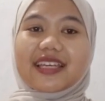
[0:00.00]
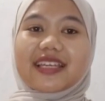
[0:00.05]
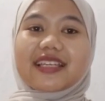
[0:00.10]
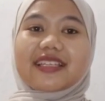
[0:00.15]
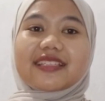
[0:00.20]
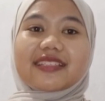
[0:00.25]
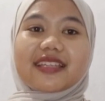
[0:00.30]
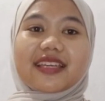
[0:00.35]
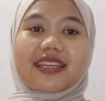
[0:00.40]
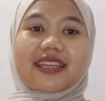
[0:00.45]

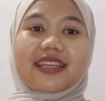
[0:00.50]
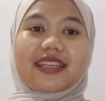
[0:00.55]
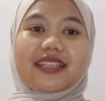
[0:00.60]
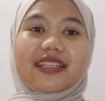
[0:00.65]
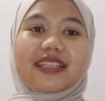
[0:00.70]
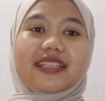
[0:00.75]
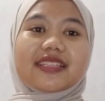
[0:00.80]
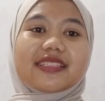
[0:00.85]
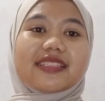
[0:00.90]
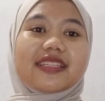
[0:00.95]
Second
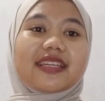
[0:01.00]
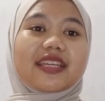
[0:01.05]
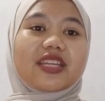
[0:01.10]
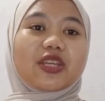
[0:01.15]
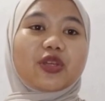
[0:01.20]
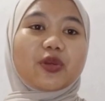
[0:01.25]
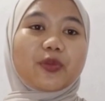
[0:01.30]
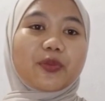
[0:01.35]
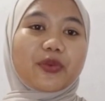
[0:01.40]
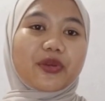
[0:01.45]
is the
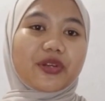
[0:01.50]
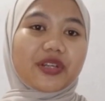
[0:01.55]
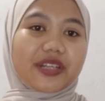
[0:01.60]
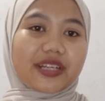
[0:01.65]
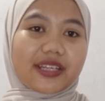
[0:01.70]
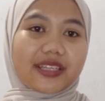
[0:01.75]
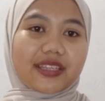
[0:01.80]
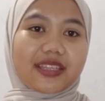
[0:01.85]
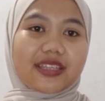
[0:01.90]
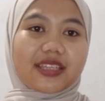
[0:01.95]
coupon
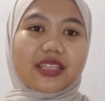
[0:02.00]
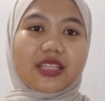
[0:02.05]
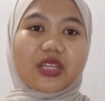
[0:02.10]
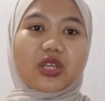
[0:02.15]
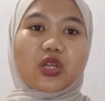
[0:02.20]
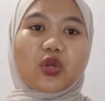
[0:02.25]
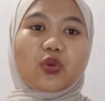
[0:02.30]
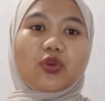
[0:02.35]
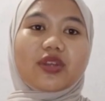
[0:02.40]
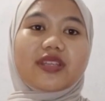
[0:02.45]
rate,
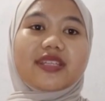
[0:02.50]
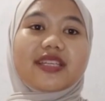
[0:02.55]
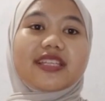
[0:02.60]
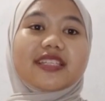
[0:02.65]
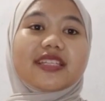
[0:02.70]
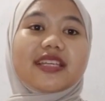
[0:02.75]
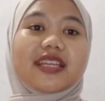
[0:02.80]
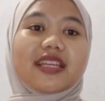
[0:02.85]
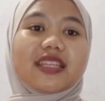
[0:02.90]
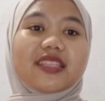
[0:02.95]
which is
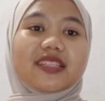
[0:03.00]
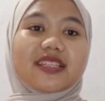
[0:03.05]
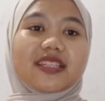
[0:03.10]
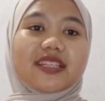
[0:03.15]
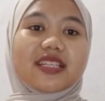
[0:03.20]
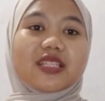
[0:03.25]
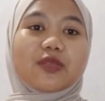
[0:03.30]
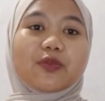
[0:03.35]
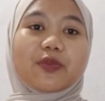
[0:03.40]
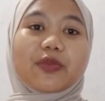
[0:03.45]
the
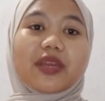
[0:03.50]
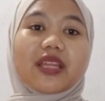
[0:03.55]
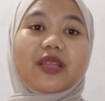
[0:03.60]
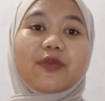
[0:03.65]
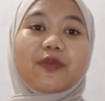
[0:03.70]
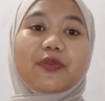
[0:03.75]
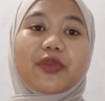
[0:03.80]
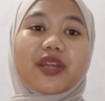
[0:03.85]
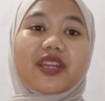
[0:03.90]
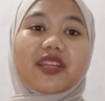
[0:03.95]
interest paid
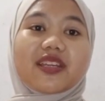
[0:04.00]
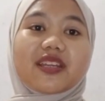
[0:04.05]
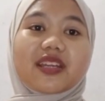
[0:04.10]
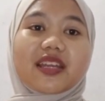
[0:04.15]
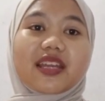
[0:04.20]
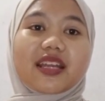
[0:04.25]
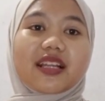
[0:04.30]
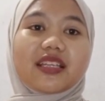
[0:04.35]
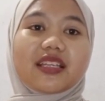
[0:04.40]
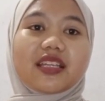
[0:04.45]

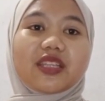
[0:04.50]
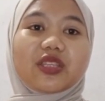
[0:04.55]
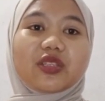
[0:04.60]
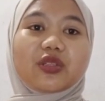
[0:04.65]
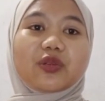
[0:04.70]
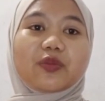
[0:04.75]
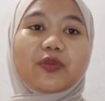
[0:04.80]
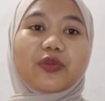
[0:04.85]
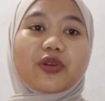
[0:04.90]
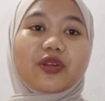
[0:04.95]
periodically
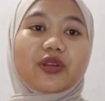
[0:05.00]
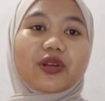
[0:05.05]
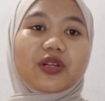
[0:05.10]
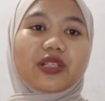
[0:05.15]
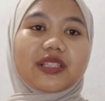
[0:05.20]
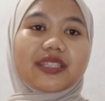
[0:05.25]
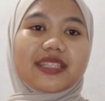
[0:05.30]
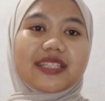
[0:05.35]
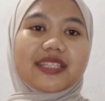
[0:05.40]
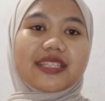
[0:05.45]
to
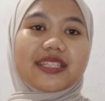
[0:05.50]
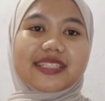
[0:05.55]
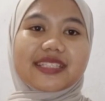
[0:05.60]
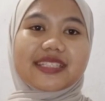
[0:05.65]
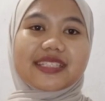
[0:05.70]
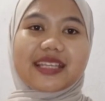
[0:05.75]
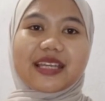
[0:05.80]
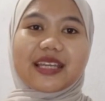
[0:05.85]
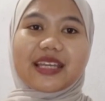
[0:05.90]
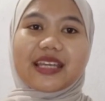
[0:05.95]
bondholders.
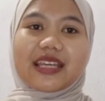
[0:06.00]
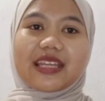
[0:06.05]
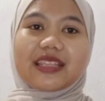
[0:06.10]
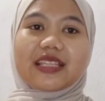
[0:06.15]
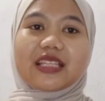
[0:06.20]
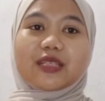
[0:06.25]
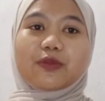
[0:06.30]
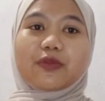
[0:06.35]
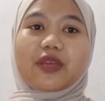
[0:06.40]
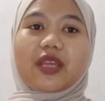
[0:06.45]

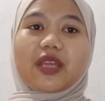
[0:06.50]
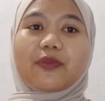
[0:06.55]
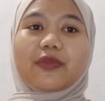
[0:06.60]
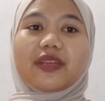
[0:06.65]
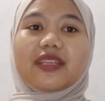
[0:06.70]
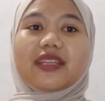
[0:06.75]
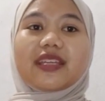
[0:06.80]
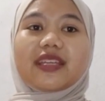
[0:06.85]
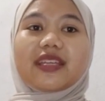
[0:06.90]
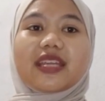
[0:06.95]
This
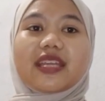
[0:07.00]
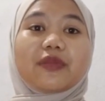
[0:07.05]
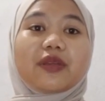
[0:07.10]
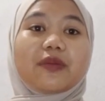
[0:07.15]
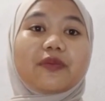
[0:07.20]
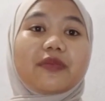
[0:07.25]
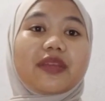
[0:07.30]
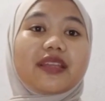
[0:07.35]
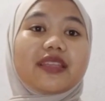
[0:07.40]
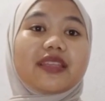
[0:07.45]
payment can be
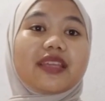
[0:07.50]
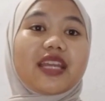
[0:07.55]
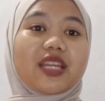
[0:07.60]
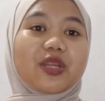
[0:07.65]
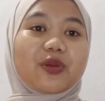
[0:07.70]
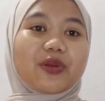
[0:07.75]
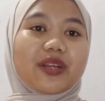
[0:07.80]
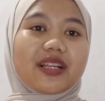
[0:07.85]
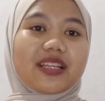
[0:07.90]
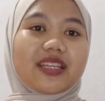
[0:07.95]
made
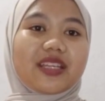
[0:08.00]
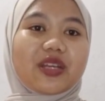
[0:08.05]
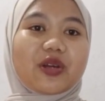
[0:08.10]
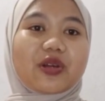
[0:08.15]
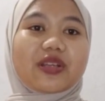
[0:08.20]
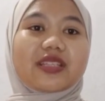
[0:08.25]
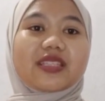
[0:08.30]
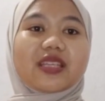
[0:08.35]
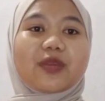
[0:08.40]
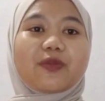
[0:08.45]
annually
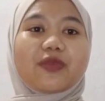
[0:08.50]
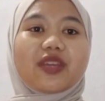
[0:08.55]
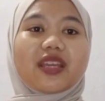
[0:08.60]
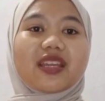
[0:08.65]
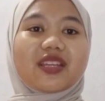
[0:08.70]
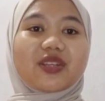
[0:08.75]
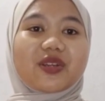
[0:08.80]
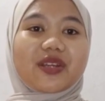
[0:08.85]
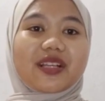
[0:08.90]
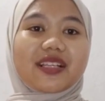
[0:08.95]
or
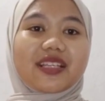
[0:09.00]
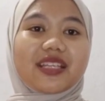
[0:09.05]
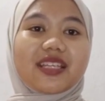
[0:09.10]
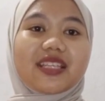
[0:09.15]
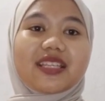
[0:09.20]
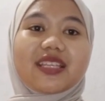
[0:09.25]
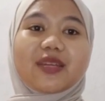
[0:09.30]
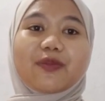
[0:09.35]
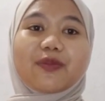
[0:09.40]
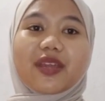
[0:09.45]

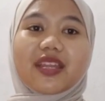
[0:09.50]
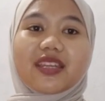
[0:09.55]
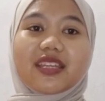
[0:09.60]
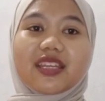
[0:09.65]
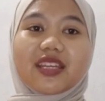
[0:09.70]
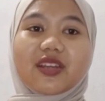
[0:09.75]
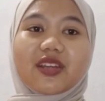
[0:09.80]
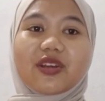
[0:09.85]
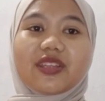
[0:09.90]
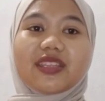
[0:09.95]
semi-annually
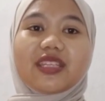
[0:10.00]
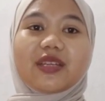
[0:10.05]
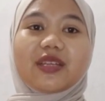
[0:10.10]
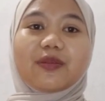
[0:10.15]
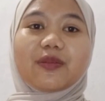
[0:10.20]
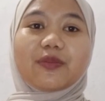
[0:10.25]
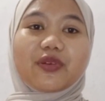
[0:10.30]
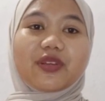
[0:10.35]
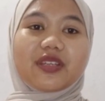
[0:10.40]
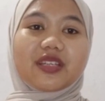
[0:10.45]
depending on the
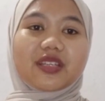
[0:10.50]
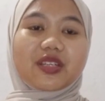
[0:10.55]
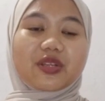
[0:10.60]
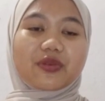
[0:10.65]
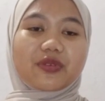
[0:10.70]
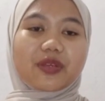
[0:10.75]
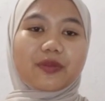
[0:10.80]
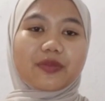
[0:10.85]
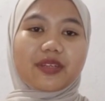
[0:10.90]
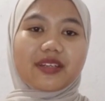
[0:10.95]
bond
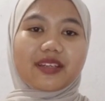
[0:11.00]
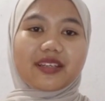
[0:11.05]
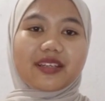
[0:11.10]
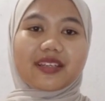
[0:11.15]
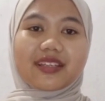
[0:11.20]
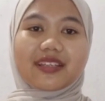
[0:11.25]
agreement.